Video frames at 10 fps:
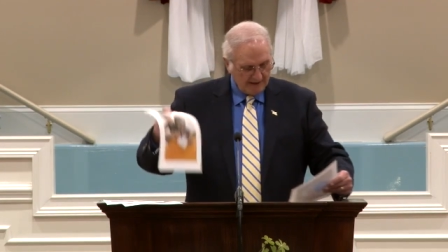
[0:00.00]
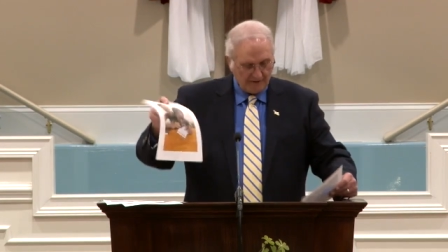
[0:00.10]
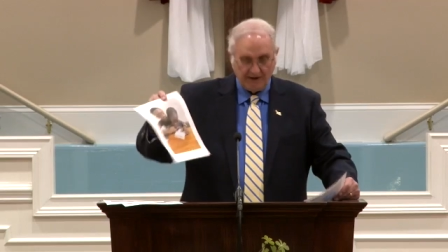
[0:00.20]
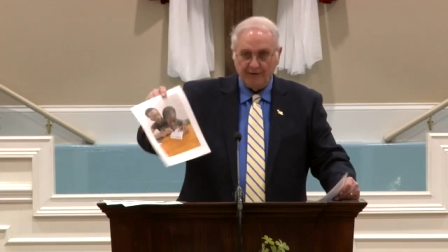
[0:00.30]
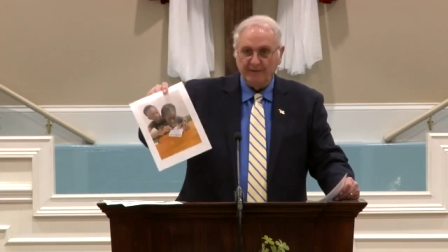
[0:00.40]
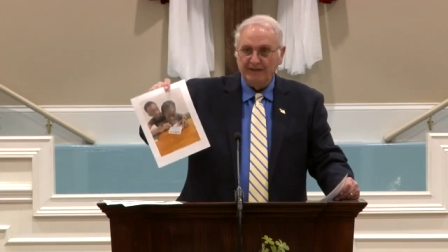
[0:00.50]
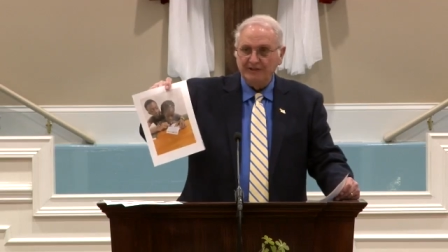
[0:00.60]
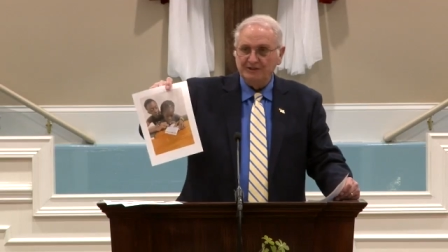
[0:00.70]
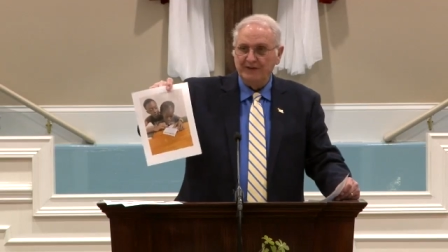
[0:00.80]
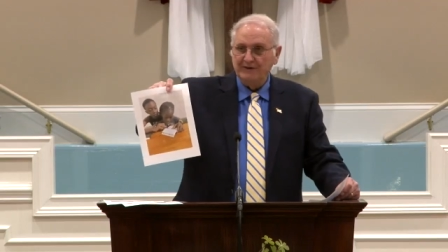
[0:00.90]
They're helping
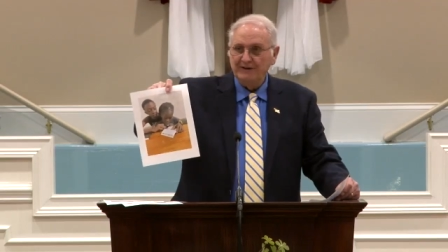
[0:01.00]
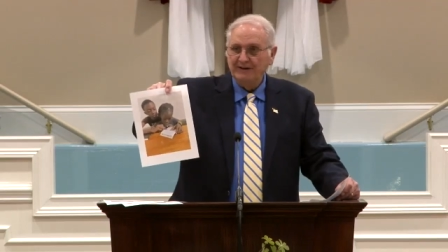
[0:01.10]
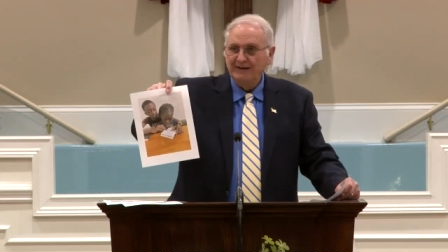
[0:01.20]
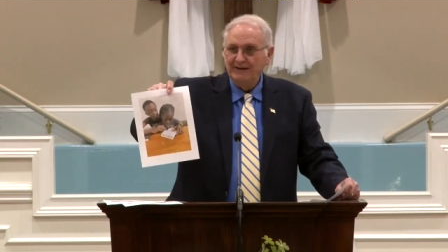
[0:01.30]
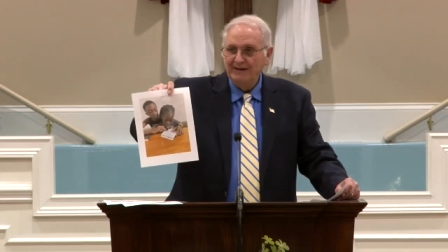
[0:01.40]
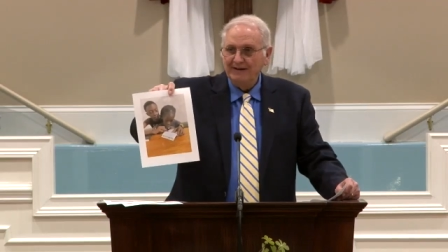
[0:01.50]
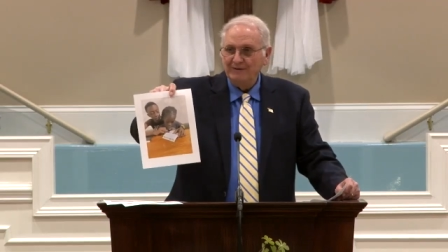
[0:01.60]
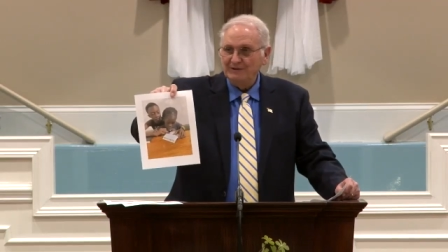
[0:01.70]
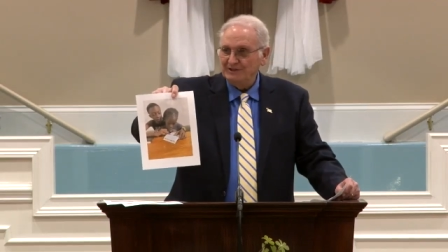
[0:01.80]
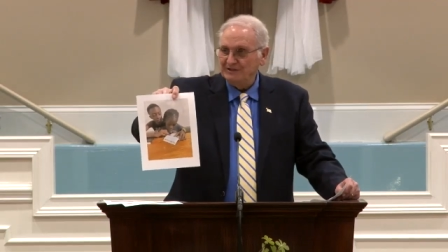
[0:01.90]
each other,
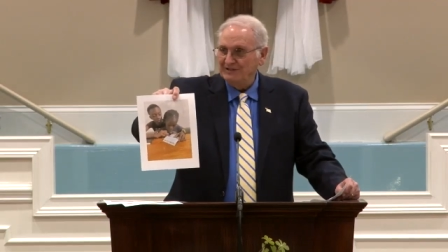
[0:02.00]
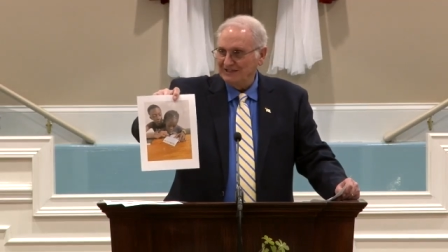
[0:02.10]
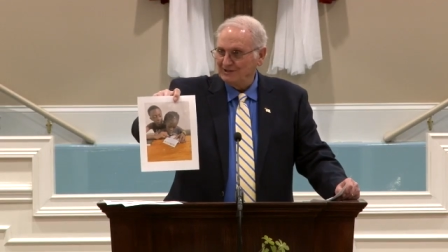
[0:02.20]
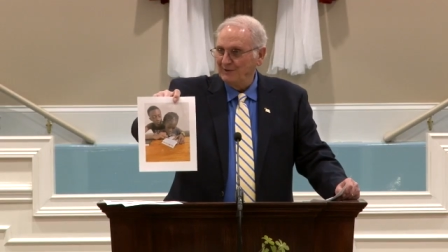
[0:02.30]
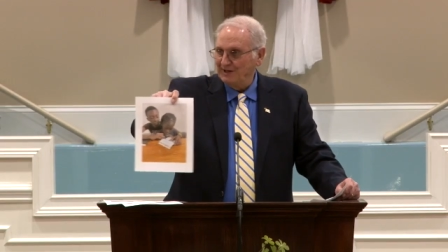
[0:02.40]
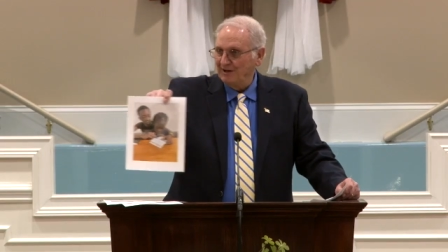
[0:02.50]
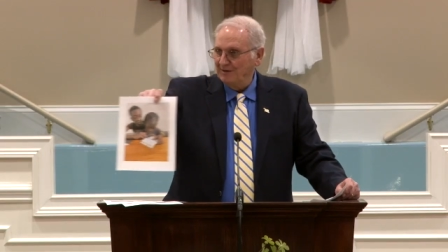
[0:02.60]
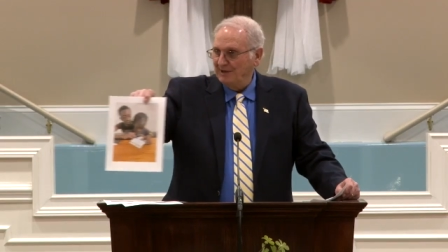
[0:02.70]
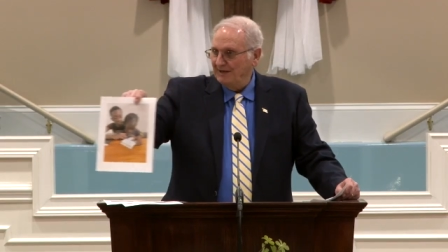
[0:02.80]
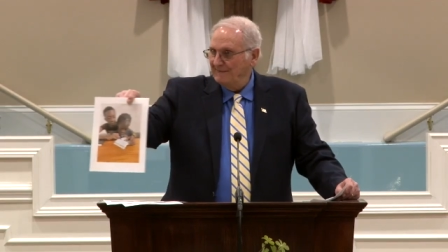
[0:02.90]
which is that's the way it ought
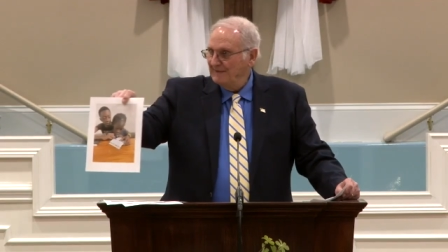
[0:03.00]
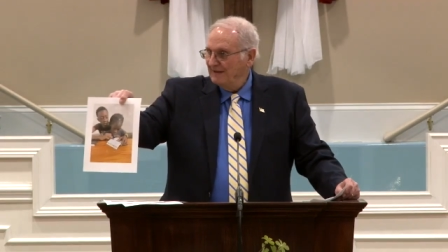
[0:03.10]
to be.